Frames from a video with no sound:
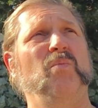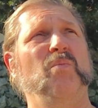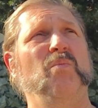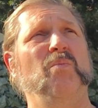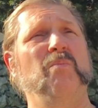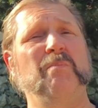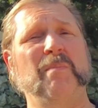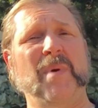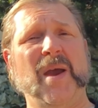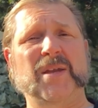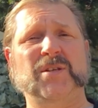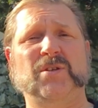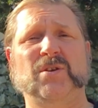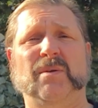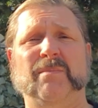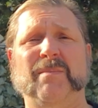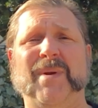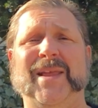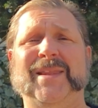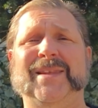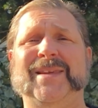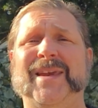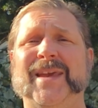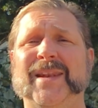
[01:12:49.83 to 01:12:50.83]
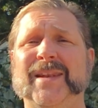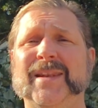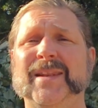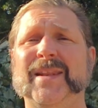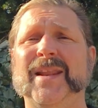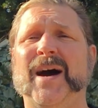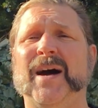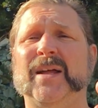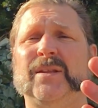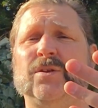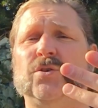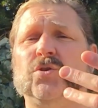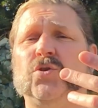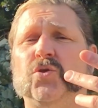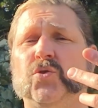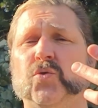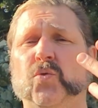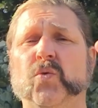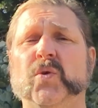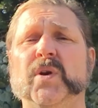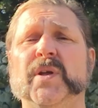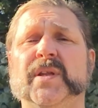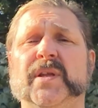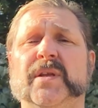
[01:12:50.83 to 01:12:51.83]
measurement cannot
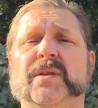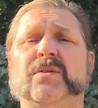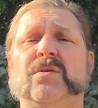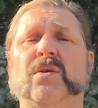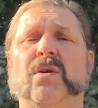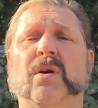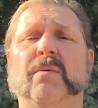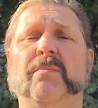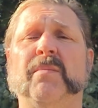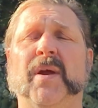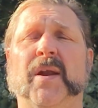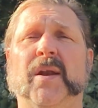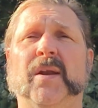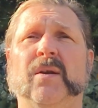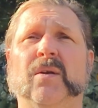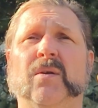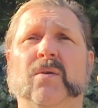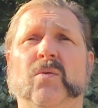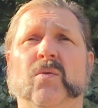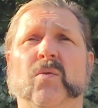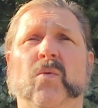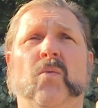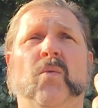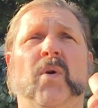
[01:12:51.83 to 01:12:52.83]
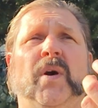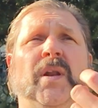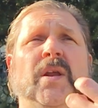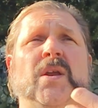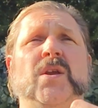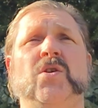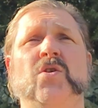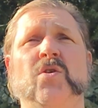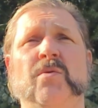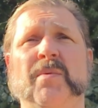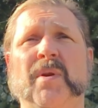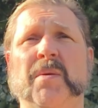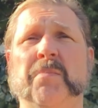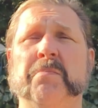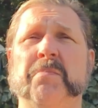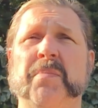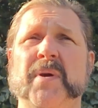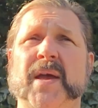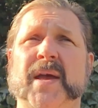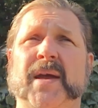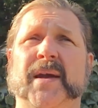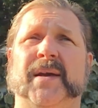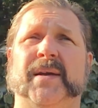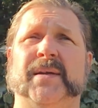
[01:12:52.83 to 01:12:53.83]
truly determine what a human
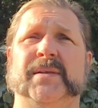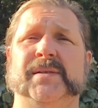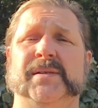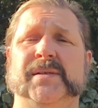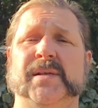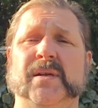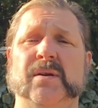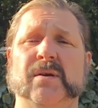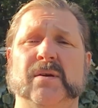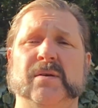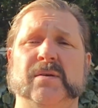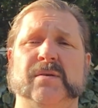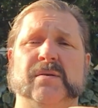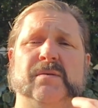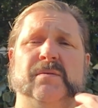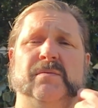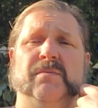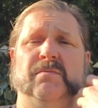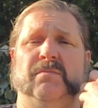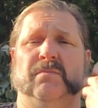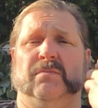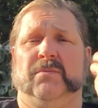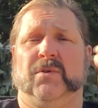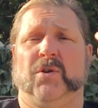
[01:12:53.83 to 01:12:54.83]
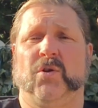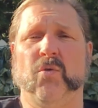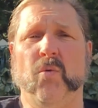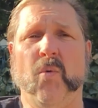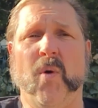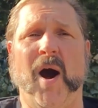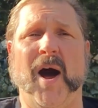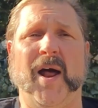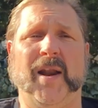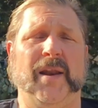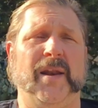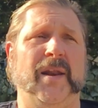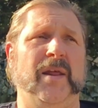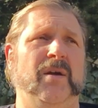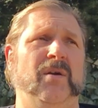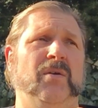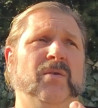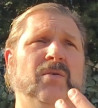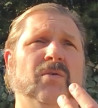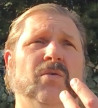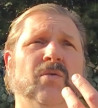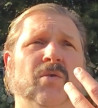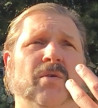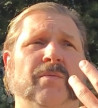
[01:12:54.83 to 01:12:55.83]
being considers quality
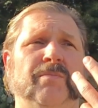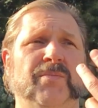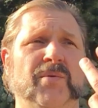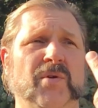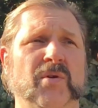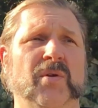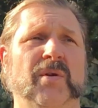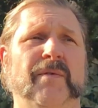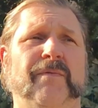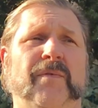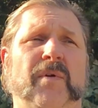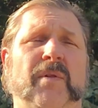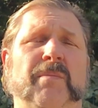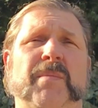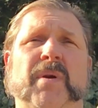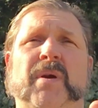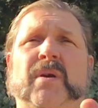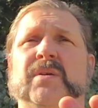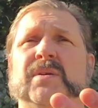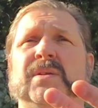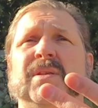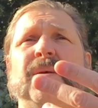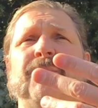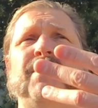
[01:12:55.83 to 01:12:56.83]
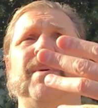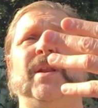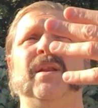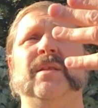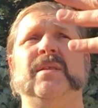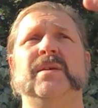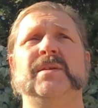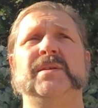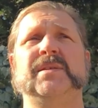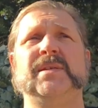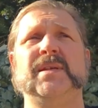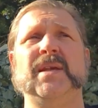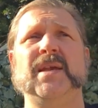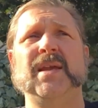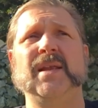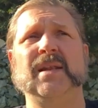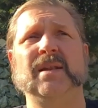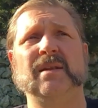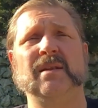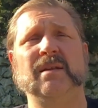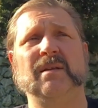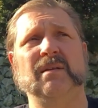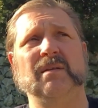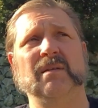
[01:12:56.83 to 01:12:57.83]
or beautiful, because typically the
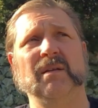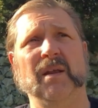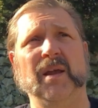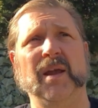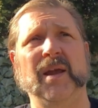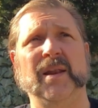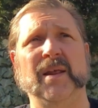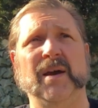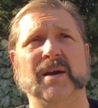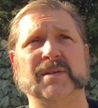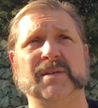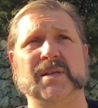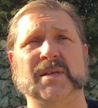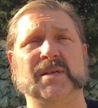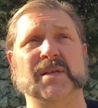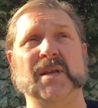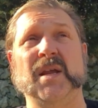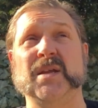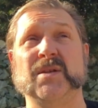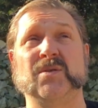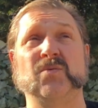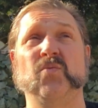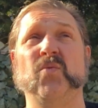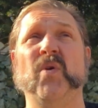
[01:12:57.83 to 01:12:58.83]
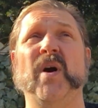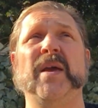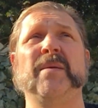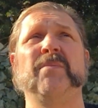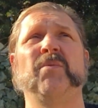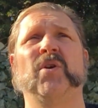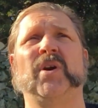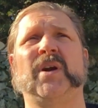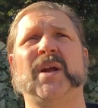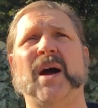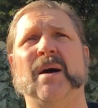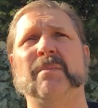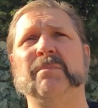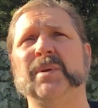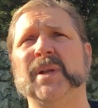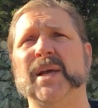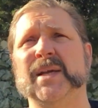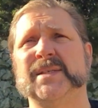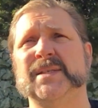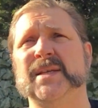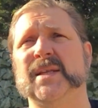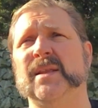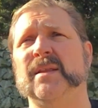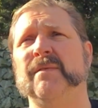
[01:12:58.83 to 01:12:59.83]
scene in us is way more
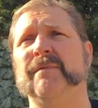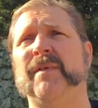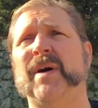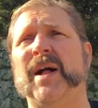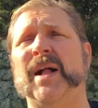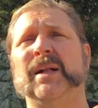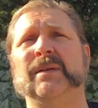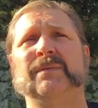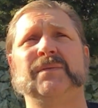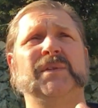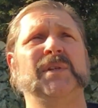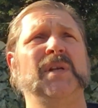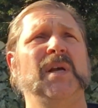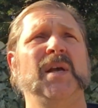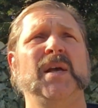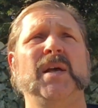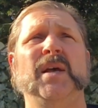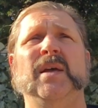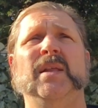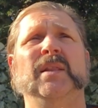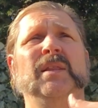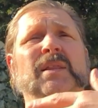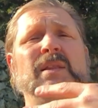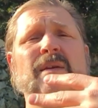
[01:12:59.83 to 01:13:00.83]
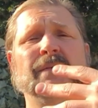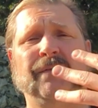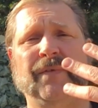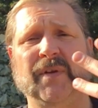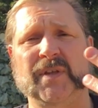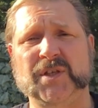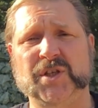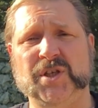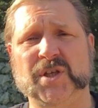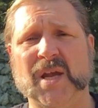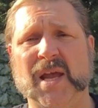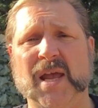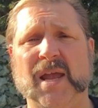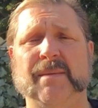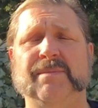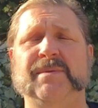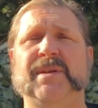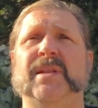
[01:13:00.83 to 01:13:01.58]
complex. It involves different shapes